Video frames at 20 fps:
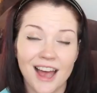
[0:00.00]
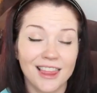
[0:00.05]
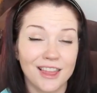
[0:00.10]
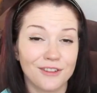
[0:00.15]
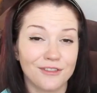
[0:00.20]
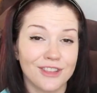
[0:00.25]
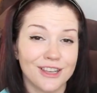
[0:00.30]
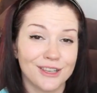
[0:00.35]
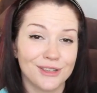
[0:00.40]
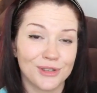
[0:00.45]
I
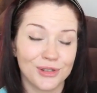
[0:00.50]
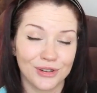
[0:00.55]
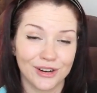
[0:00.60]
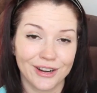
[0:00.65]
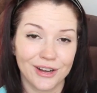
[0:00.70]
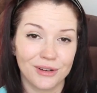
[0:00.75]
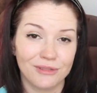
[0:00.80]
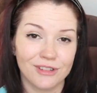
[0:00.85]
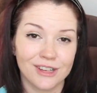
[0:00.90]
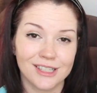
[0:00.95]
love this
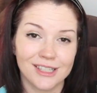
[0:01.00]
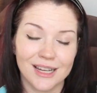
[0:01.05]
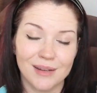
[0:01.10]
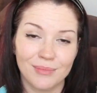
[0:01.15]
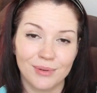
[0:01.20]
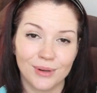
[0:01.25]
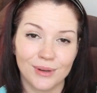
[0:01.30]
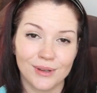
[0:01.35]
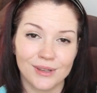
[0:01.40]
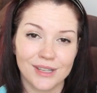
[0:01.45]
story obviously
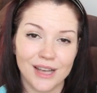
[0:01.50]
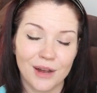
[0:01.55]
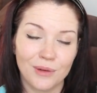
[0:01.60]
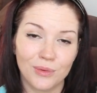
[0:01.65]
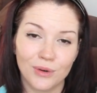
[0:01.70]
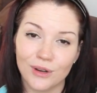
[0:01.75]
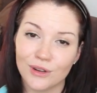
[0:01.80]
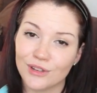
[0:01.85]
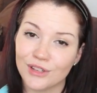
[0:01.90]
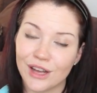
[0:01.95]
because I
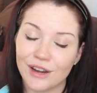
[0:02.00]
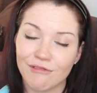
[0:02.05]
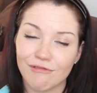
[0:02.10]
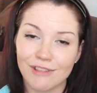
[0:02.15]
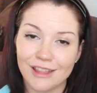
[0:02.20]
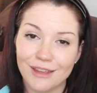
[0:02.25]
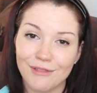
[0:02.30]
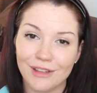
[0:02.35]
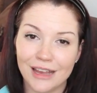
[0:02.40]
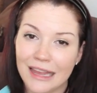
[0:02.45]
watched and
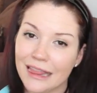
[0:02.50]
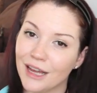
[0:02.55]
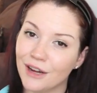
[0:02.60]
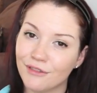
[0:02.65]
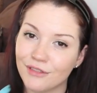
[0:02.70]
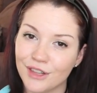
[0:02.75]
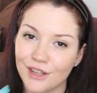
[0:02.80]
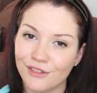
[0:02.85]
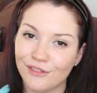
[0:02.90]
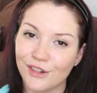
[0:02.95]
really
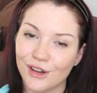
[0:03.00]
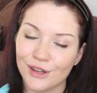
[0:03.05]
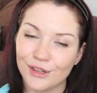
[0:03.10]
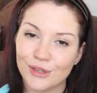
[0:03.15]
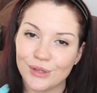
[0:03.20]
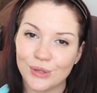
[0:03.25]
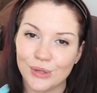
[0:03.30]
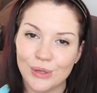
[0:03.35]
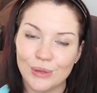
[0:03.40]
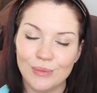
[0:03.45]
loved the
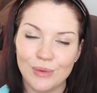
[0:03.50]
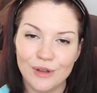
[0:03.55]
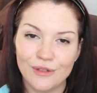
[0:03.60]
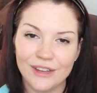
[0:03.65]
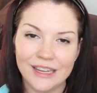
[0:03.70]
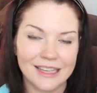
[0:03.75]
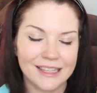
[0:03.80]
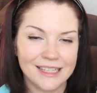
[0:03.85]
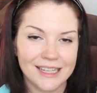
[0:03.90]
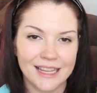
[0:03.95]
first 2
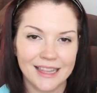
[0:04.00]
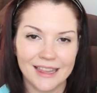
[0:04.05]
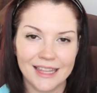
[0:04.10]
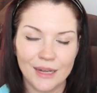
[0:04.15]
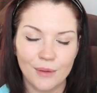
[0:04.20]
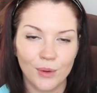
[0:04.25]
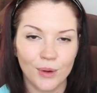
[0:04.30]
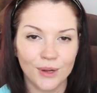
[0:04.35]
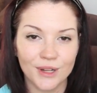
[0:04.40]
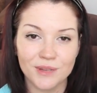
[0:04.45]
movies in
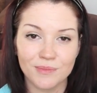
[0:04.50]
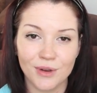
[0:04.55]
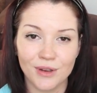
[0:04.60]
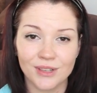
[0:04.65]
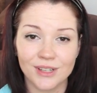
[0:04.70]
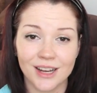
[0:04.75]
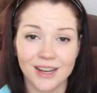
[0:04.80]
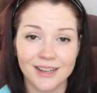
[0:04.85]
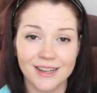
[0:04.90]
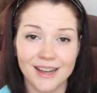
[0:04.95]
the world's
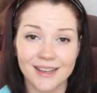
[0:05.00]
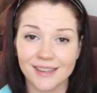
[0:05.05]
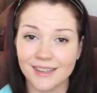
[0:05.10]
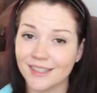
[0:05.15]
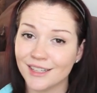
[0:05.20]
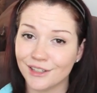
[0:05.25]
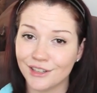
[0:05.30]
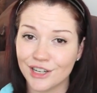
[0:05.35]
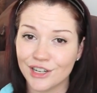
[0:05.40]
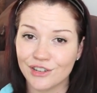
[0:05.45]
most
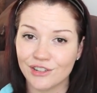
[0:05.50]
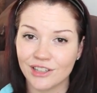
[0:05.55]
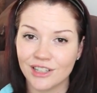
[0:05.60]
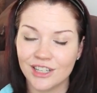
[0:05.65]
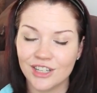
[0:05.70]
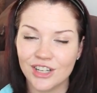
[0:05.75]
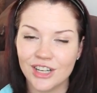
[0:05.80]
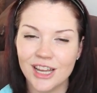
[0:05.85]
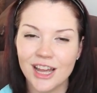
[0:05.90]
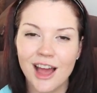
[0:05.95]
unnecessary
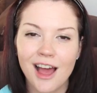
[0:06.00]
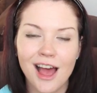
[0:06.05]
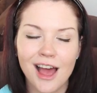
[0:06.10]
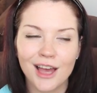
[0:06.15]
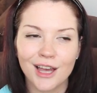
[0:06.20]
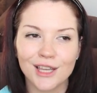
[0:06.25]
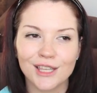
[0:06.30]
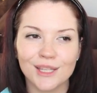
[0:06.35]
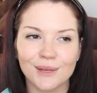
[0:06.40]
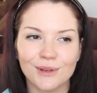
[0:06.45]
trilogy,
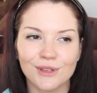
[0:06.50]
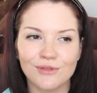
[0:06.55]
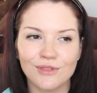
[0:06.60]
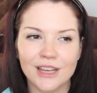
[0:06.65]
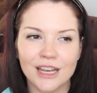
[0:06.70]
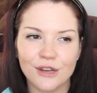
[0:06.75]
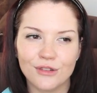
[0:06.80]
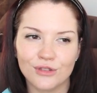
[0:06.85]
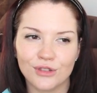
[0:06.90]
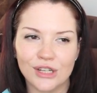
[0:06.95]
so it was
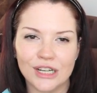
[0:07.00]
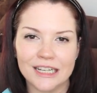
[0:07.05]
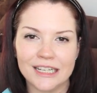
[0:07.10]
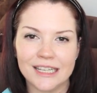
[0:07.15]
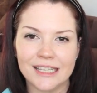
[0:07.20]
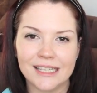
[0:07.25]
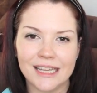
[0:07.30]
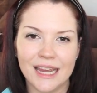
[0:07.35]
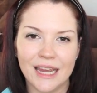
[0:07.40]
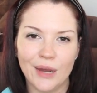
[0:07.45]
really interesting to
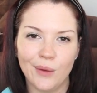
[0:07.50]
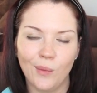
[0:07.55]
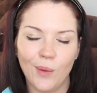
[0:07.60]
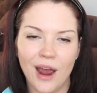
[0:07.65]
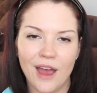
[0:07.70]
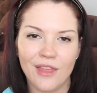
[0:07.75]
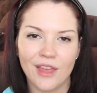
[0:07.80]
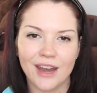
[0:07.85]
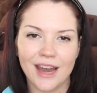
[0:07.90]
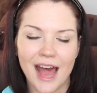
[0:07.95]
see
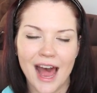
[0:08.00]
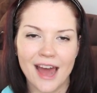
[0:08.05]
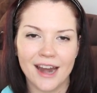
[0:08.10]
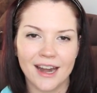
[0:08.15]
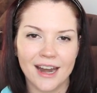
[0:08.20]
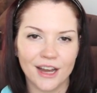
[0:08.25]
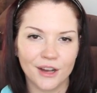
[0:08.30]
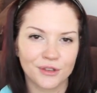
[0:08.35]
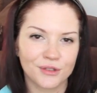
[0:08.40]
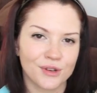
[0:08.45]
where they'd
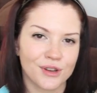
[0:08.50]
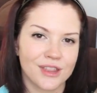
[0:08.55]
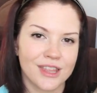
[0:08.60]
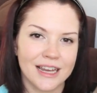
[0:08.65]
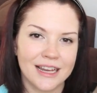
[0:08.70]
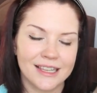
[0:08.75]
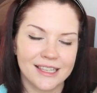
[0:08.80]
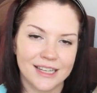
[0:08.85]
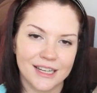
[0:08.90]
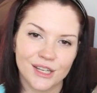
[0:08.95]
added extra
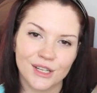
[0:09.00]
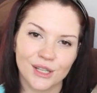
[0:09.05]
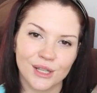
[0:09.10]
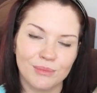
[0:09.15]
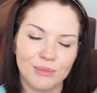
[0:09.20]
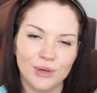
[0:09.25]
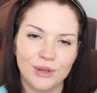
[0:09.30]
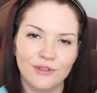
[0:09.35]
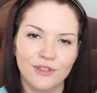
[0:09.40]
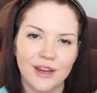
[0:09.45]
things into the
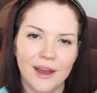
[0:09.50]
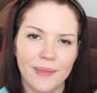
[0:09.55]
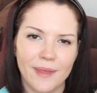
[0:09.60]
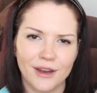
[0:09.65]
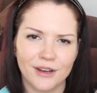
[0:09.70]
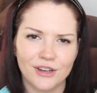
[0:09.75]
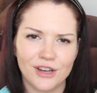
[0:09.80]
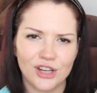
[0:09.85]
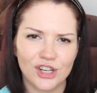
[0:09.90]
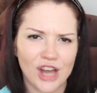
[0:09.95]
movie and
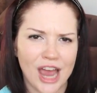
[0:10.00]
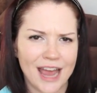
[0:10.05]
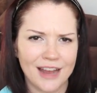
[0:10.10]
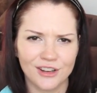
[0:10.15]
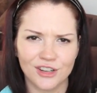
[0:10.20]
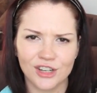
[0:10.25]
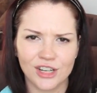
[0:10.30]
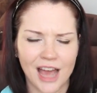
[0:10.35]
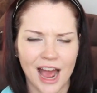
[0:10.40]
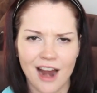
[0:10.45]
then
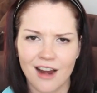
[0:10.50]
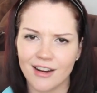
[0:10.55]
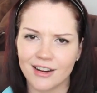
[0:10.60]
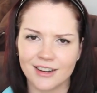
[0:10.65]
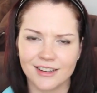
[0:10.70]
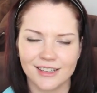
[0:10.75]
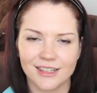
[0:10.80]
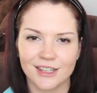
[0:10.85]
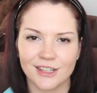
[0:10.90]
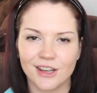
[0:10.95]
changed
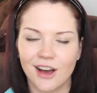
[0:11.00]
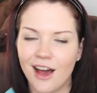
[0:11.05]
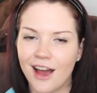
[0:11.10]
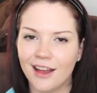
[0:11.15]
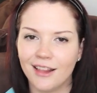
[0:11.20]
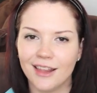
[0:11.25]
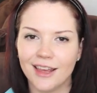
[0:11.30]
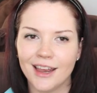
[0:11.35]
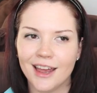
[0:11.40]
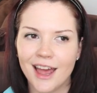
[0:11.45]
characters
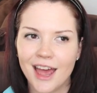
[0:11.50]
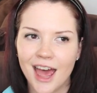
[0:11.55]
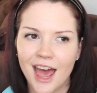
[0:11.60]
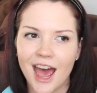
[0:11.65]
entirely,